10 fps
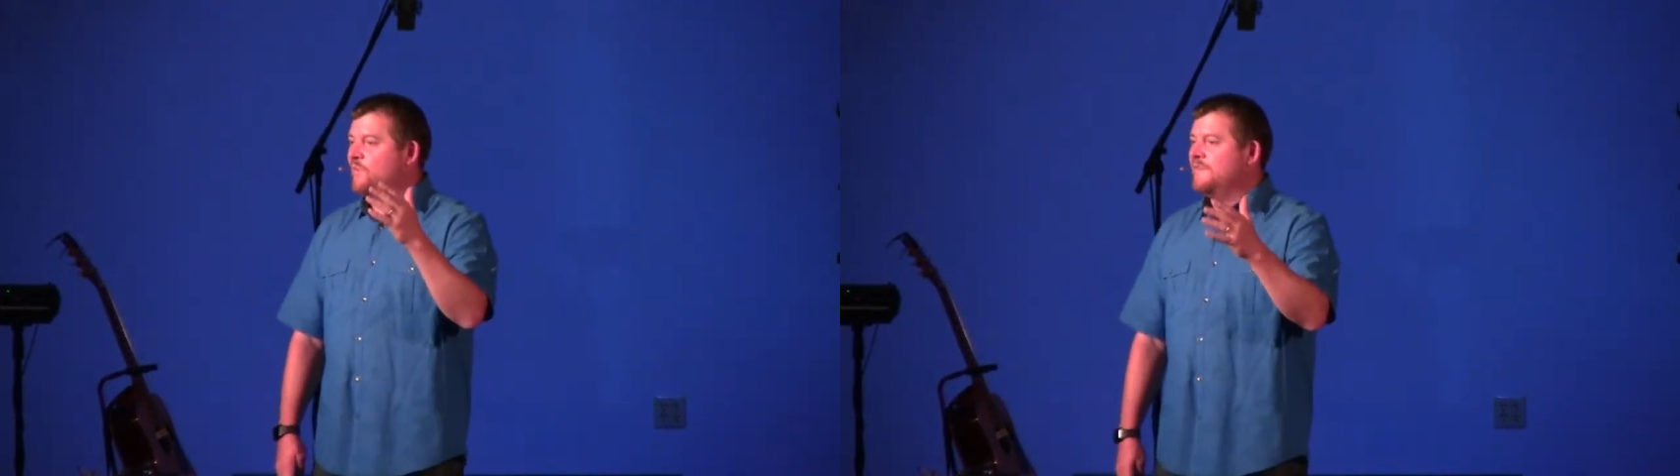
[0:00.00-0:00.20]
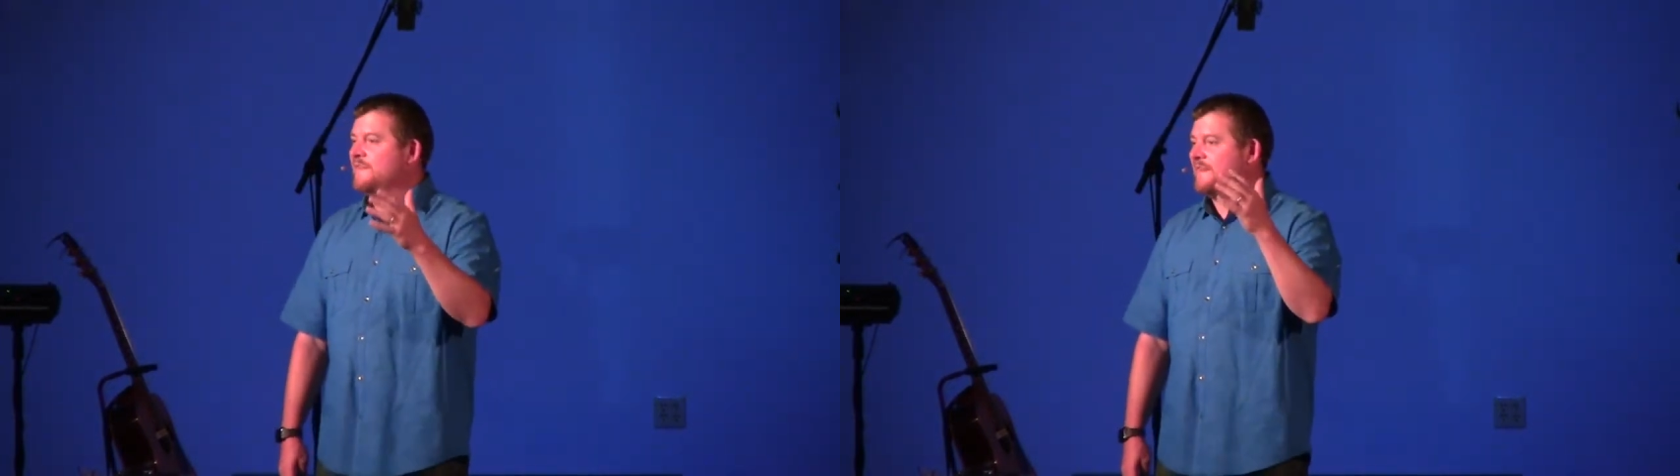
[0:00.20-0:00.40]

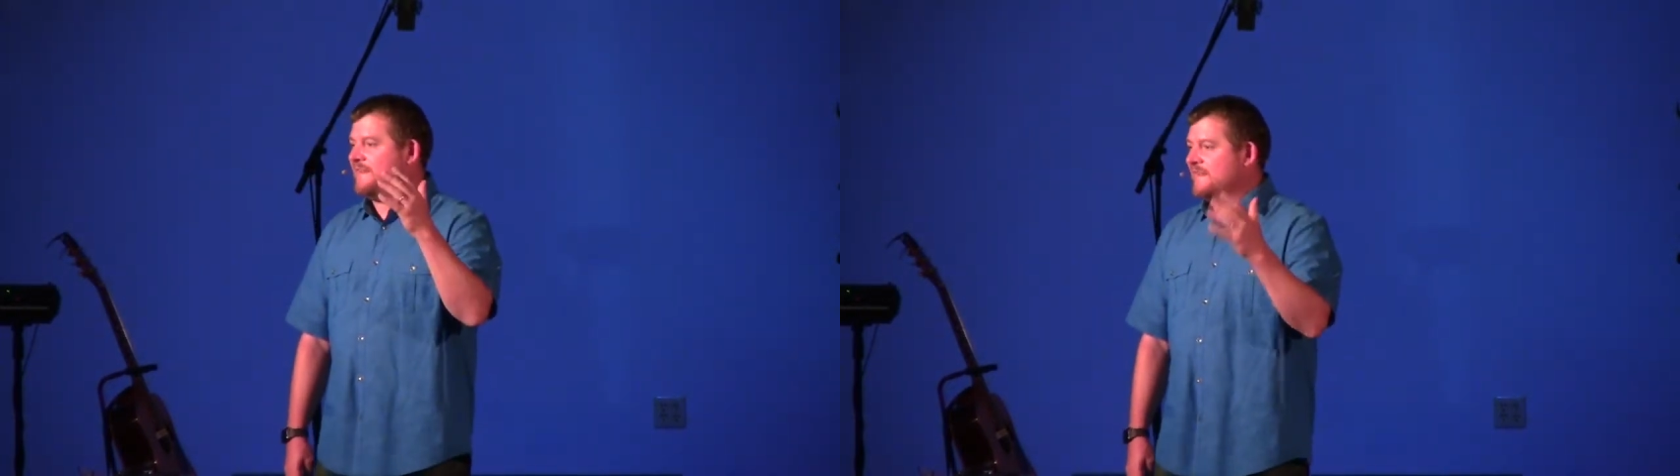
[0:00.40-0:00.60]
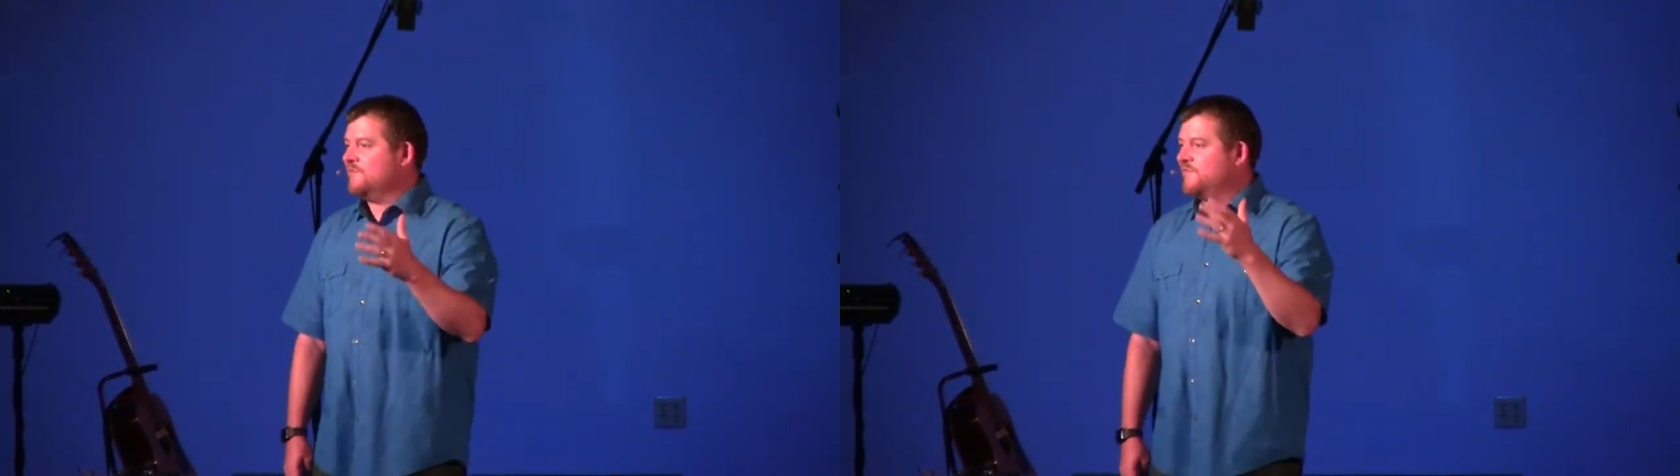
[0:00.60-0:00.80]
one that
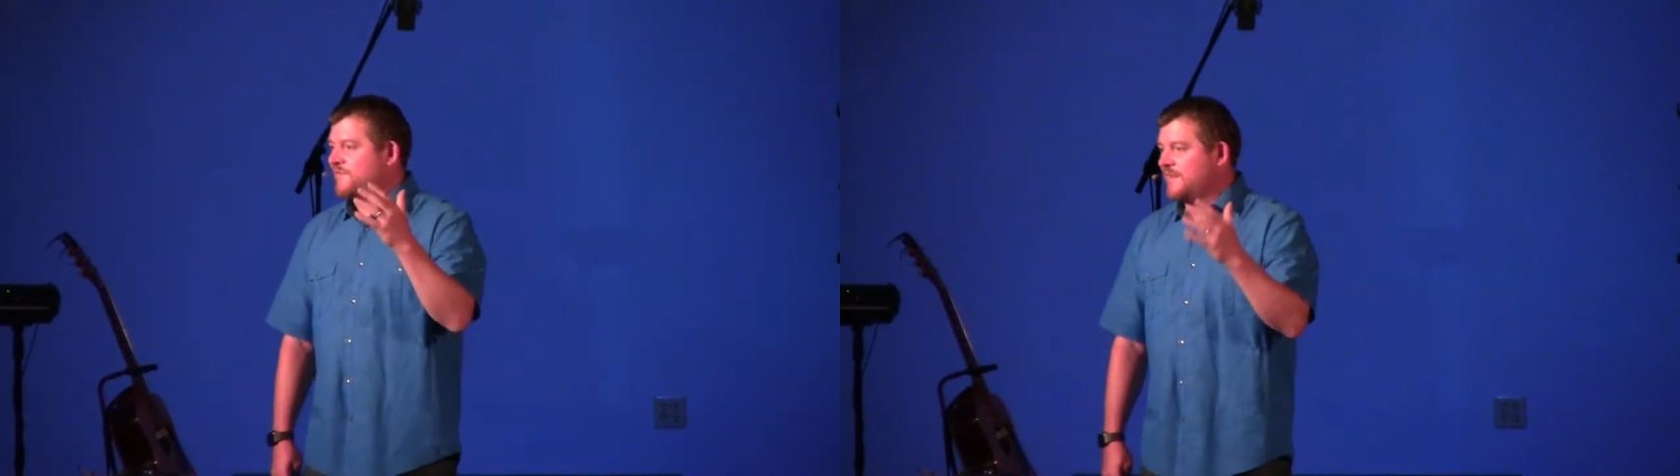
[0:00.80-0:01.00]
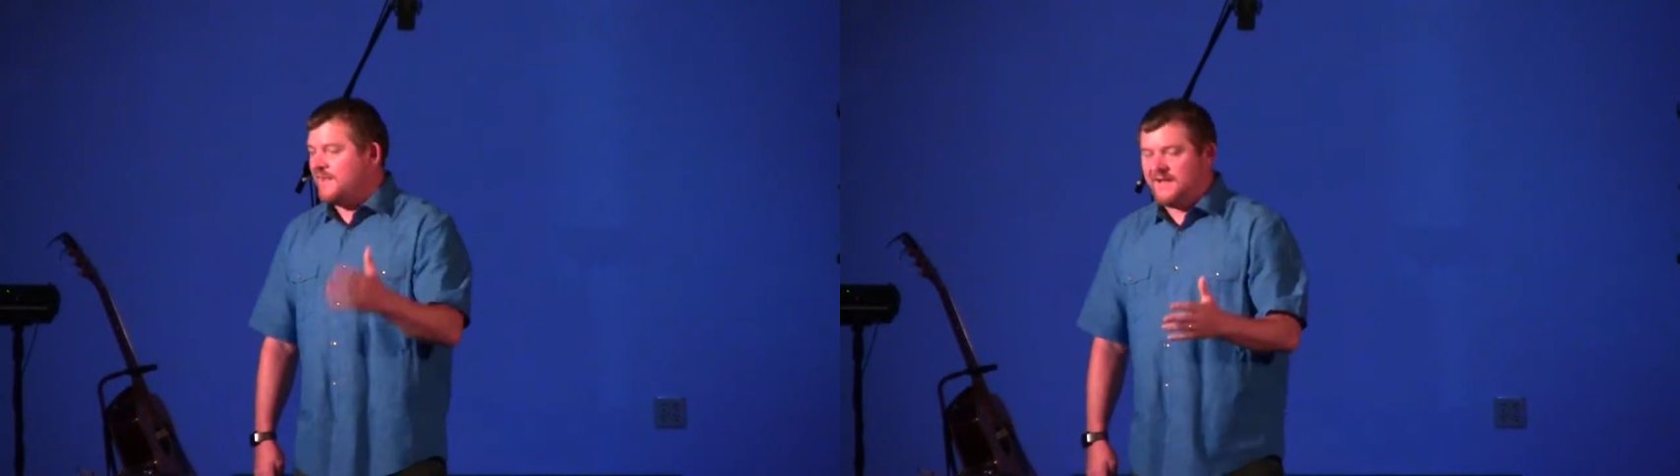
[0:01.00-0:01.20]
heals
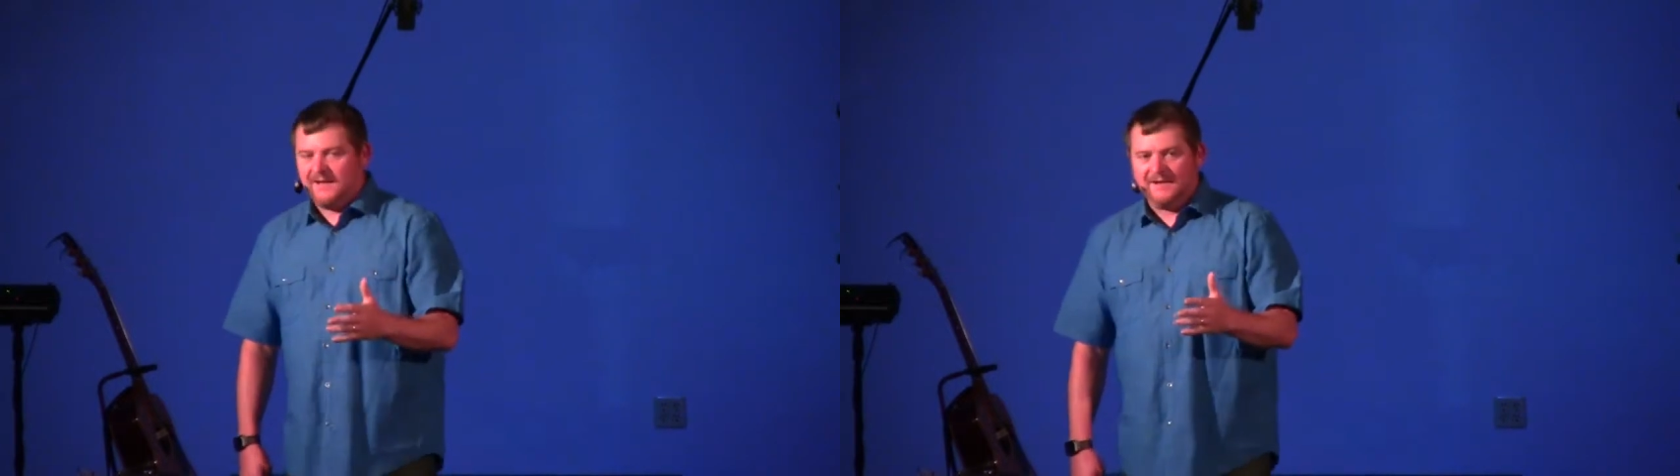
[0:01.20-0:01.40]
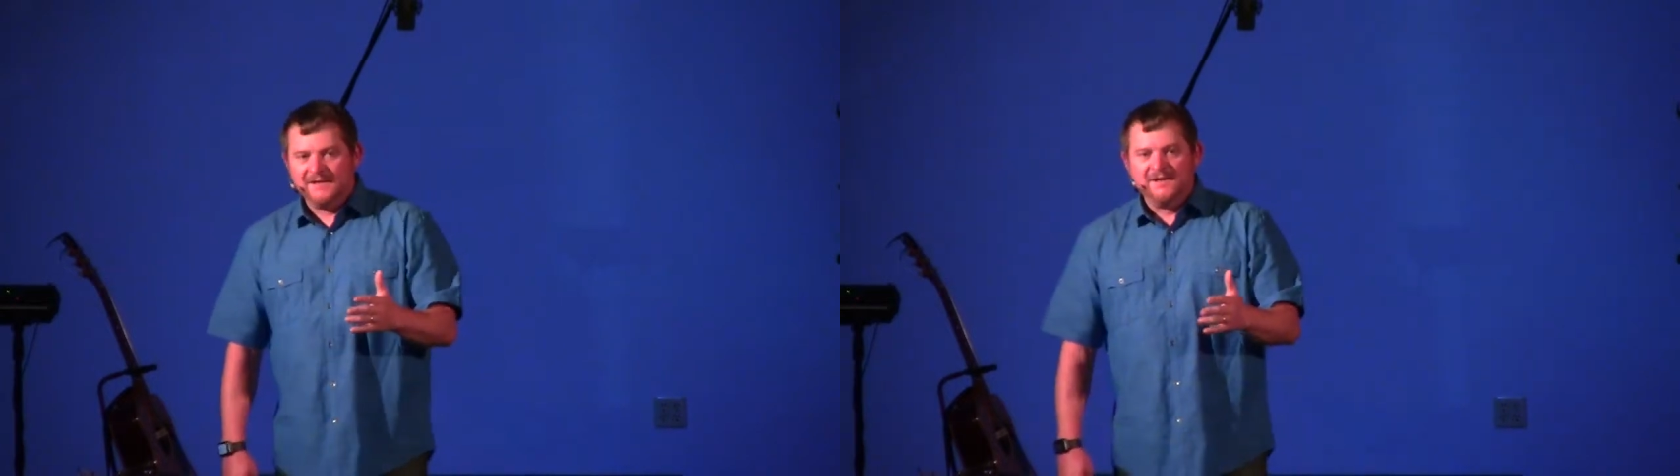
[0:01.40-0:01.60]

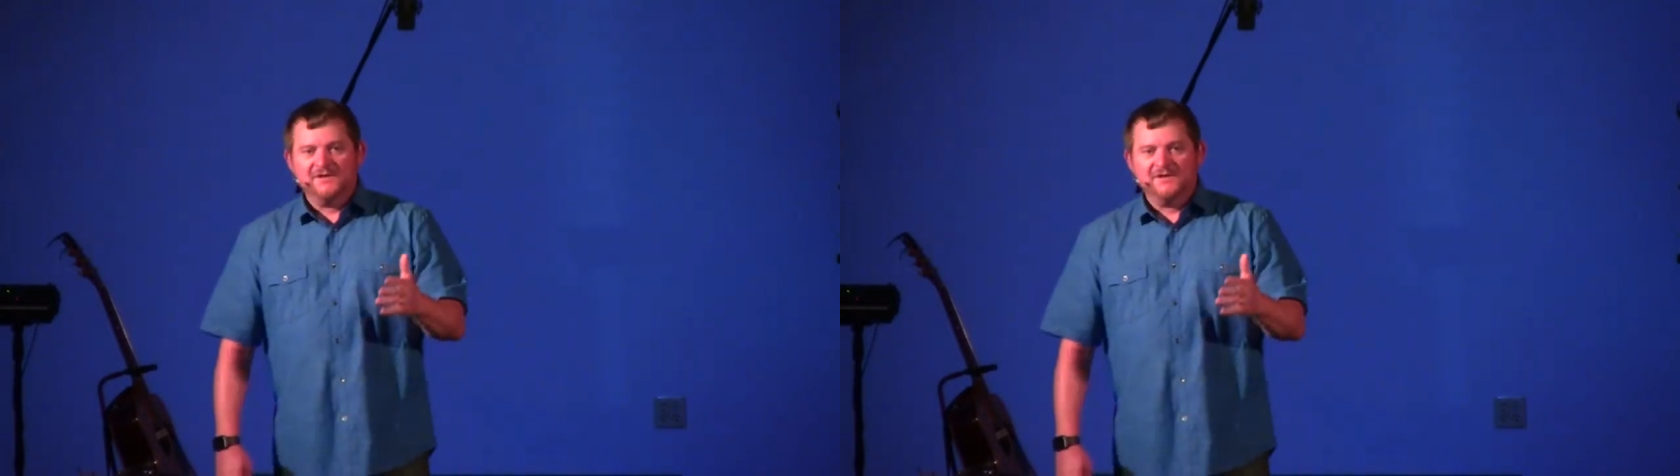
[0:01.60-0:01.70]
today.